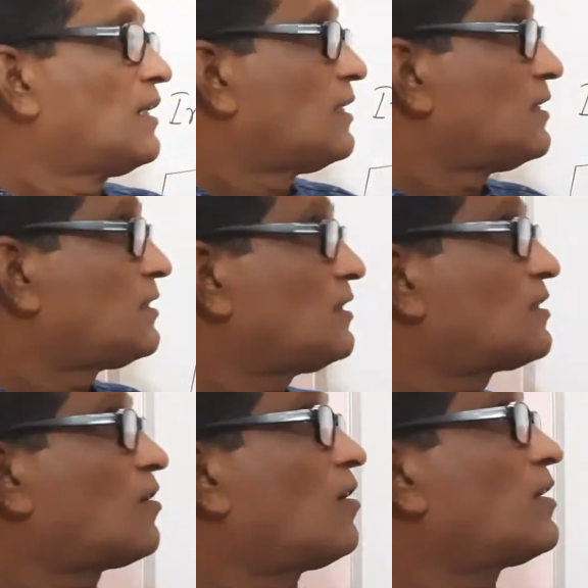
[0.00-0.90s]
This is
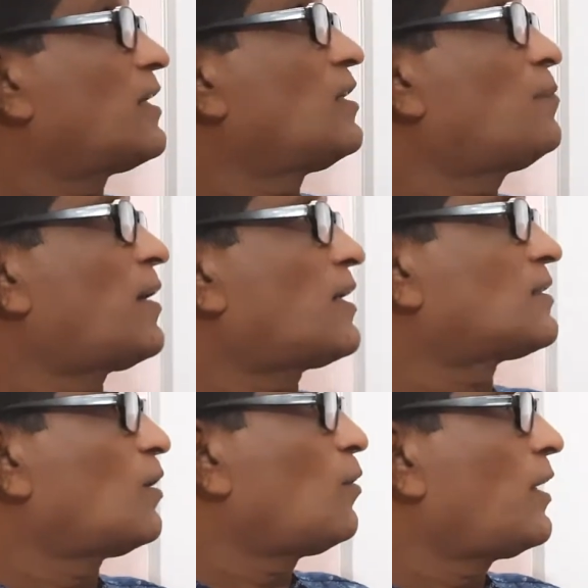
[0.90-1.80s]
called an inference.
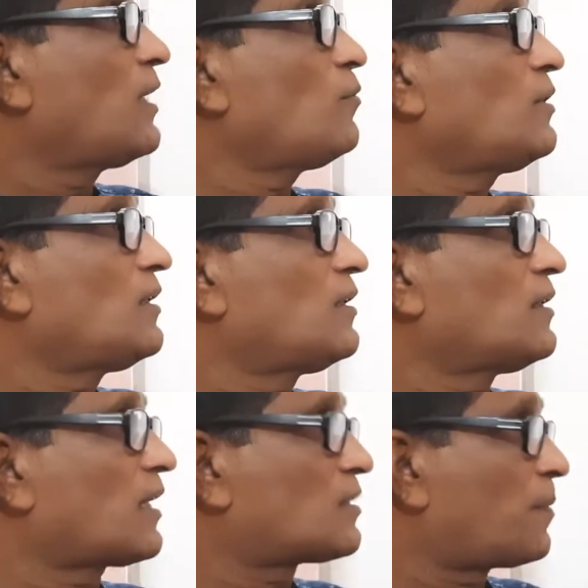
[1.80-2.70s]
And when we
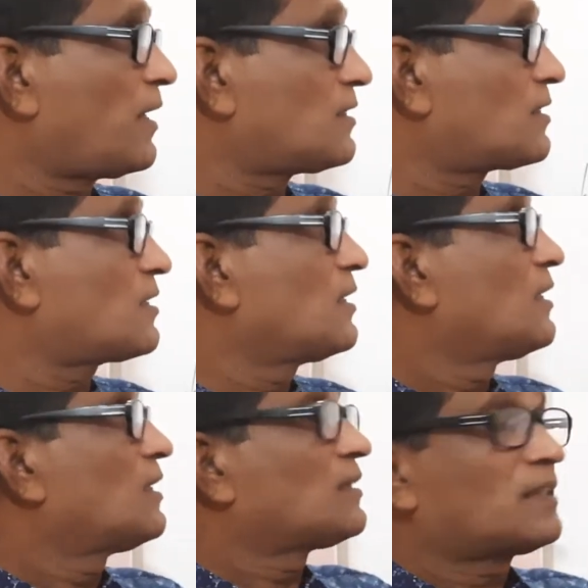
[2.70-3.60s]
expressed
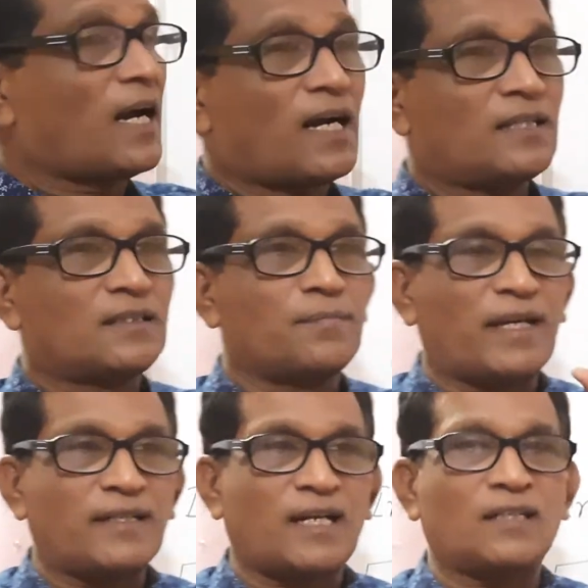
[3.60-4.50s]
that the
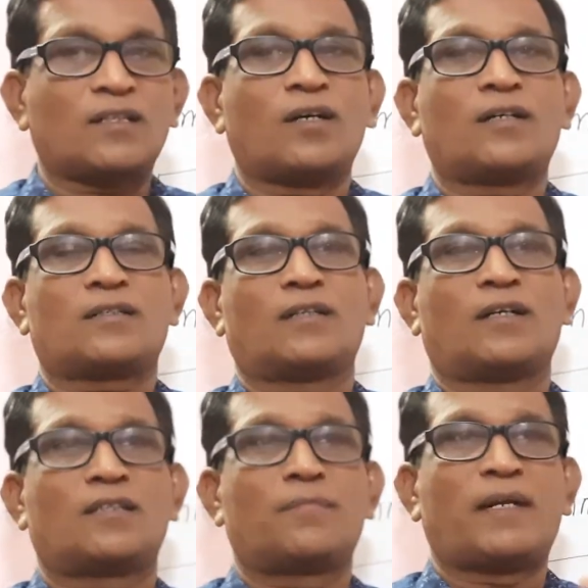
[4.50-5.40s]
mental thought
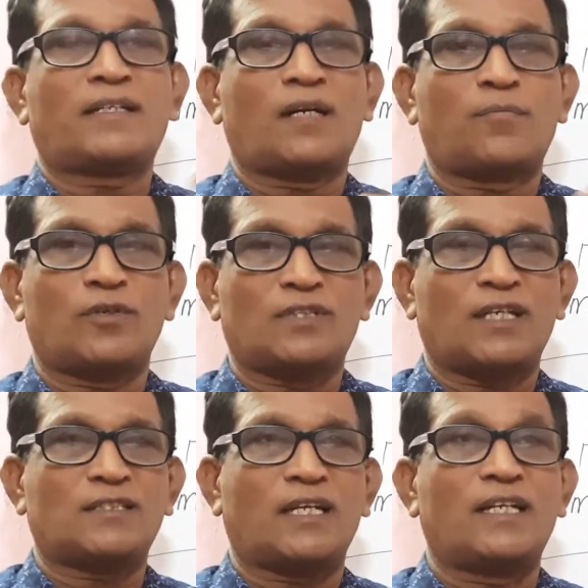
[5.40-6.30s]
or the mental
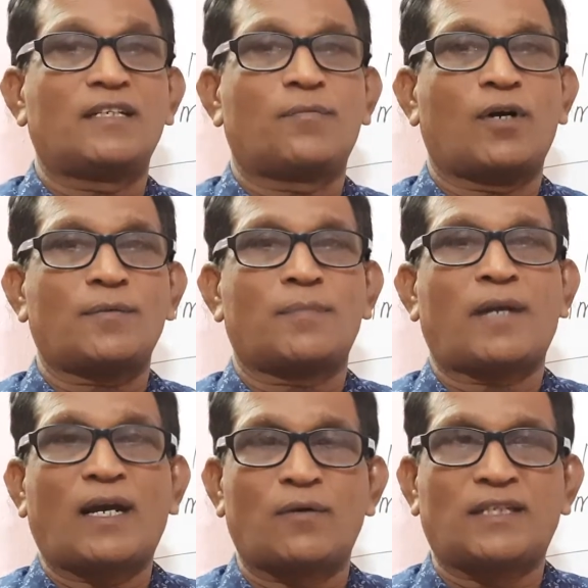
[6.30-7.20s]
process in the form of
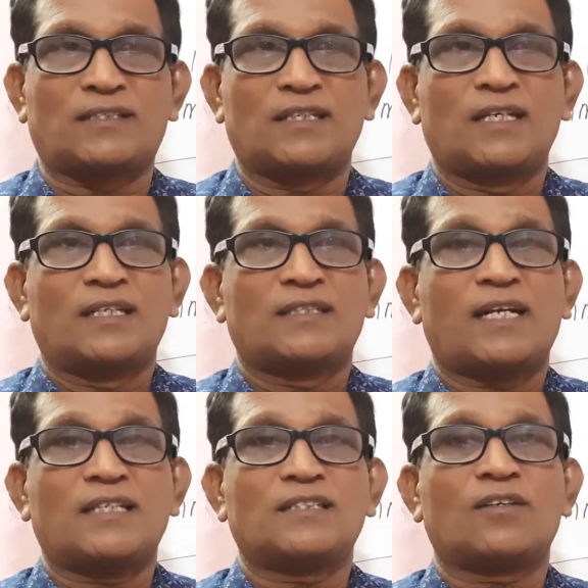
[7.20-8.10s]
language,
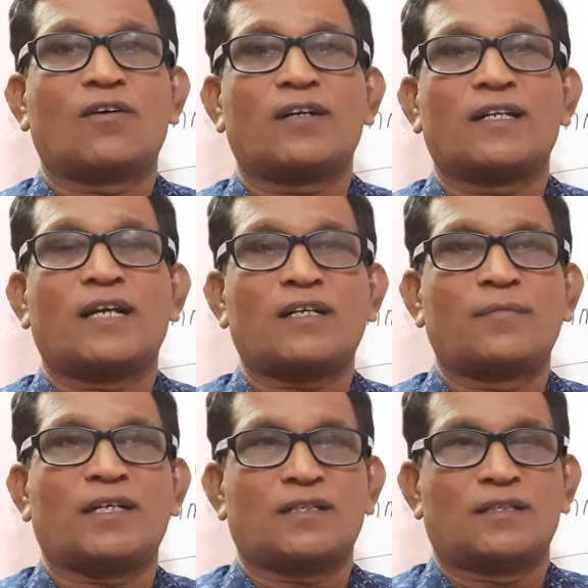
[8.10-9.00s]
that is called an argument.